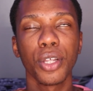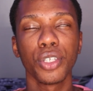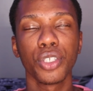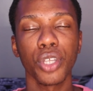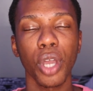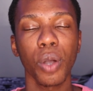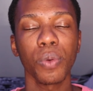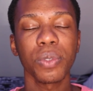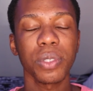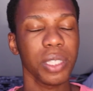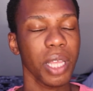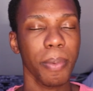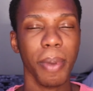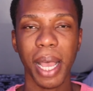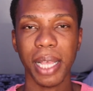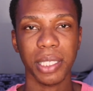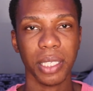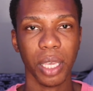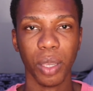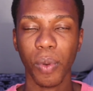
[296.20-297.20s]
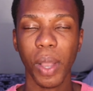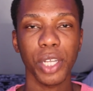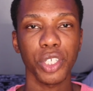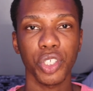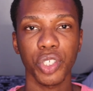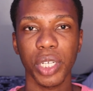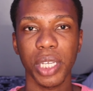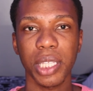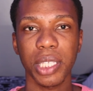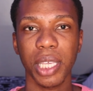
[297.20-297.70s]
don't stop asking
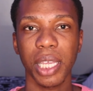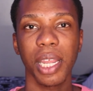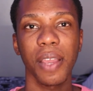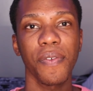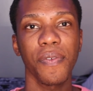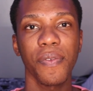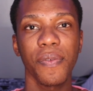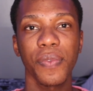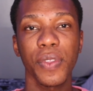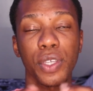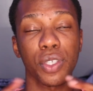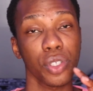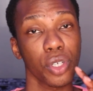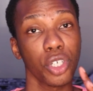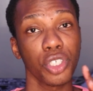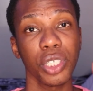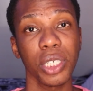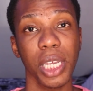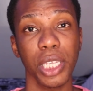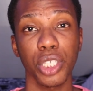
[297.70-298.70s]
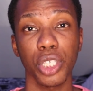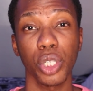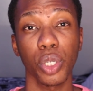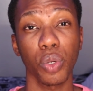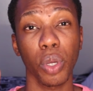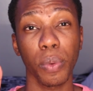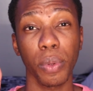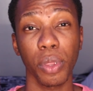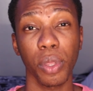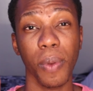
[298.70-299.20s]
questions. And if the surgeon gets
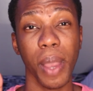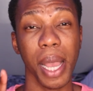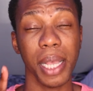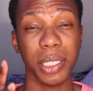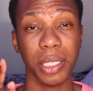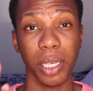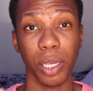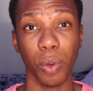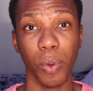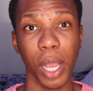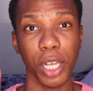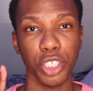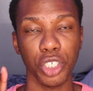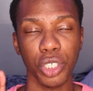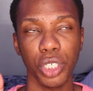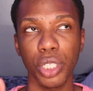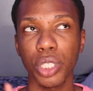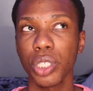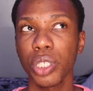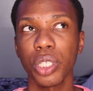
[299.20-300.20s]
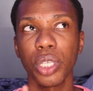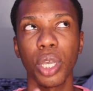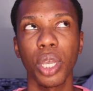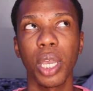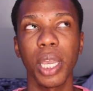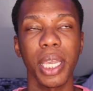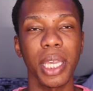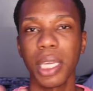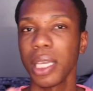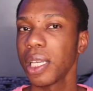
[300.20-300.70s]
annoyed with you asking questions,
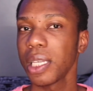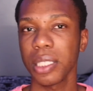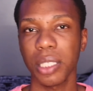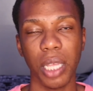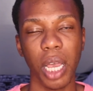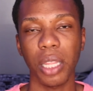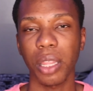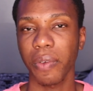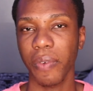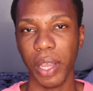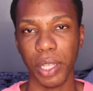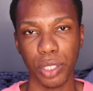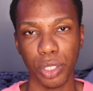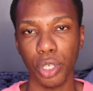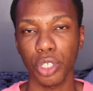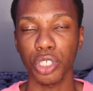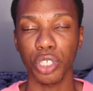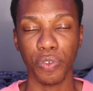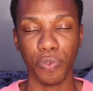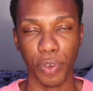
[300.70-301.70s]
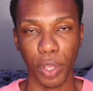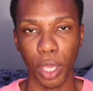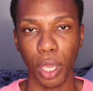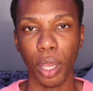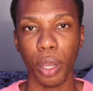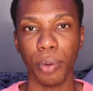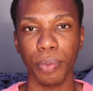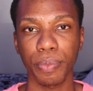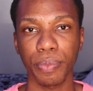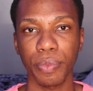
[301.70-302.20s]
he is not the right surgeon for you.
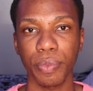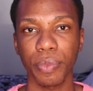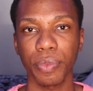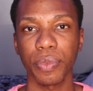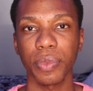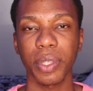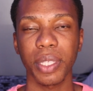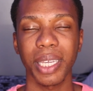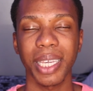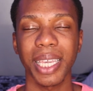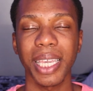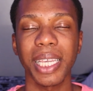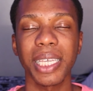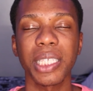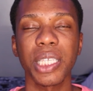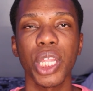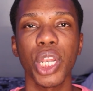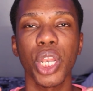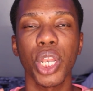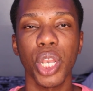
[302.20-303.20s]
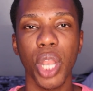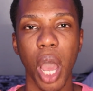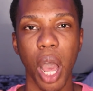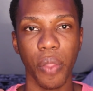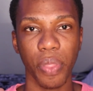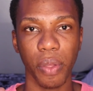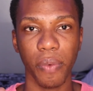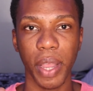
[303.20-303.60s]
He is not the